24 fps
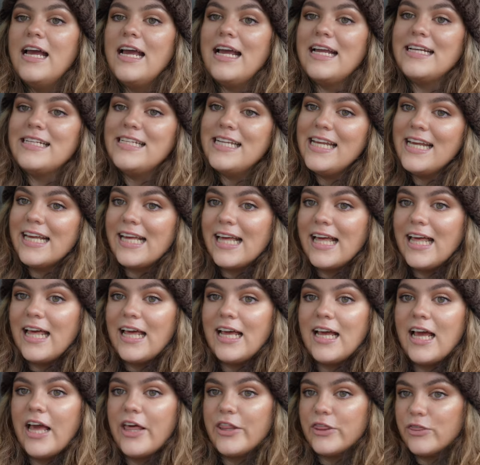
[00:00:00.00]

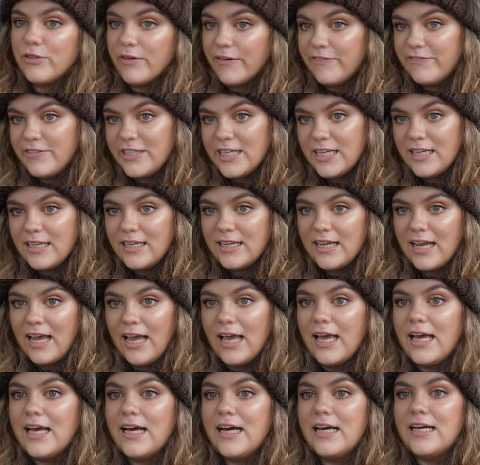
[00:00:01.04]
antiquing and thrifting
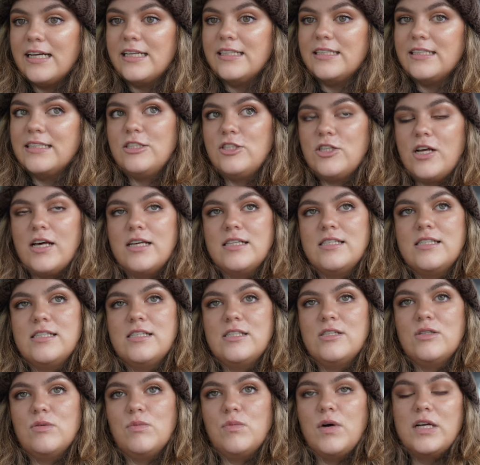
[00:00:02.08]
and
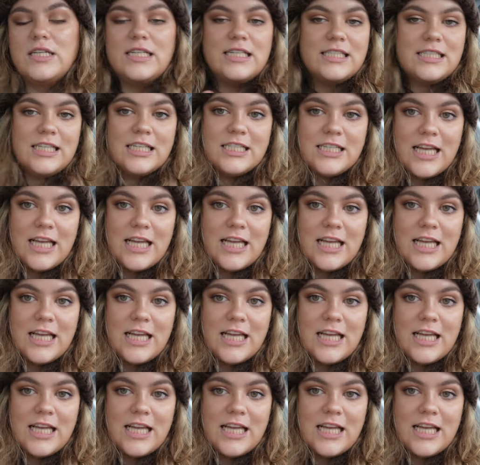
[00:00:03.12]
just wanted to